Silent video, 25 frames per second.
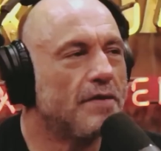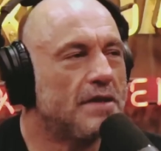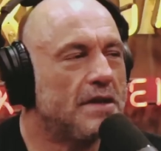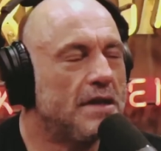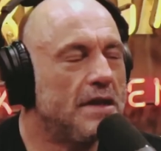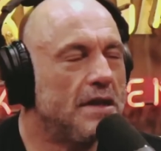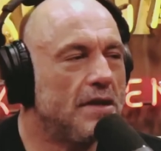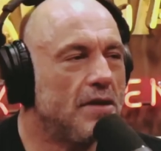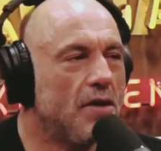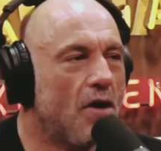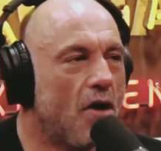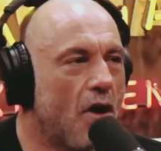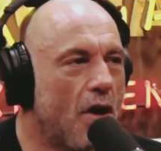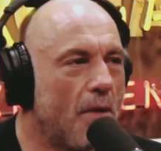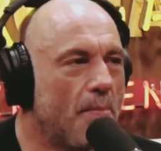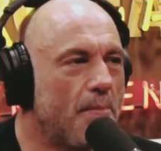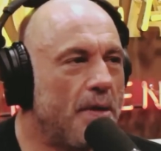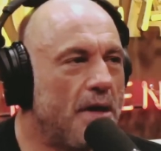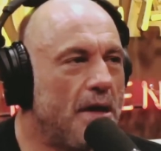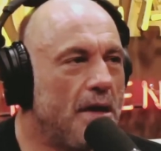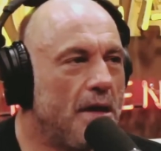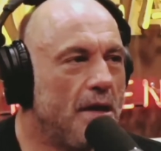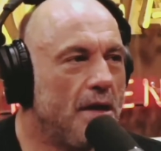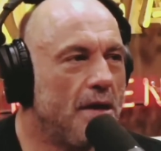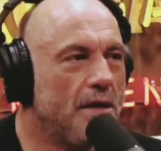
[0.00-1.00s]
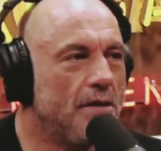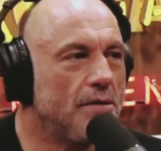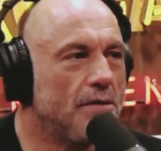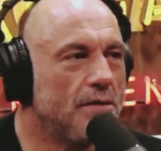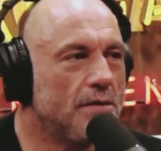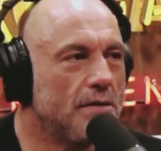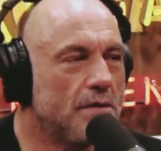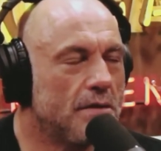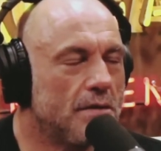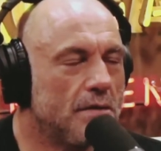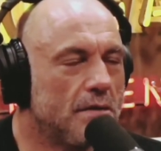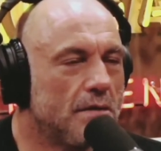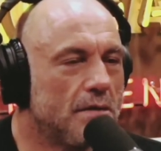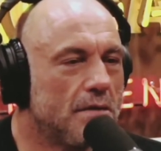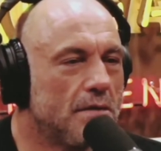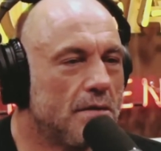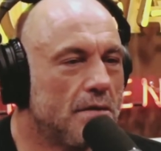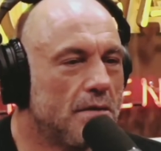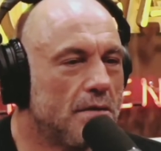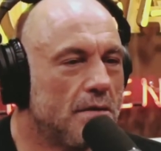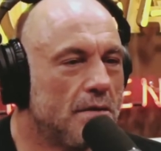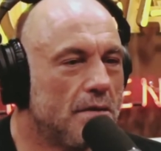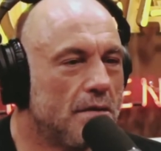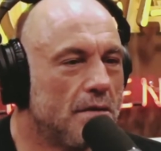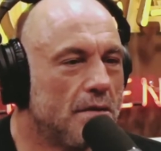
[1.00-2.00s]
seen harpy eagles?
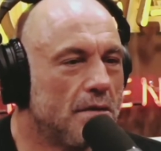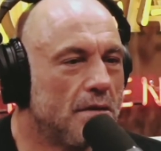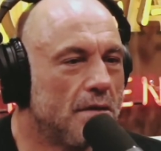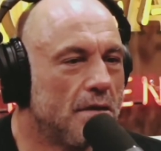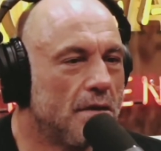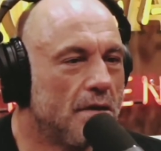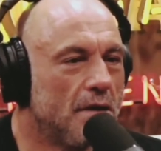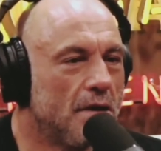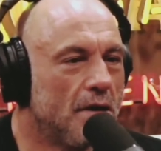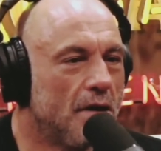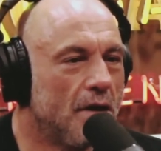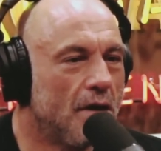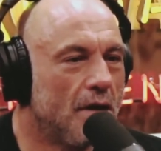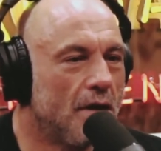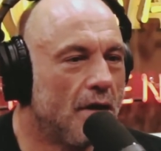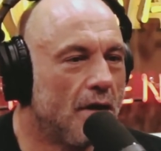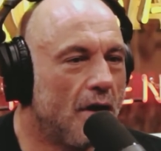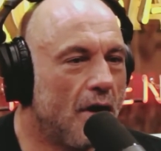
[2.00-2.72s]
No, what is that?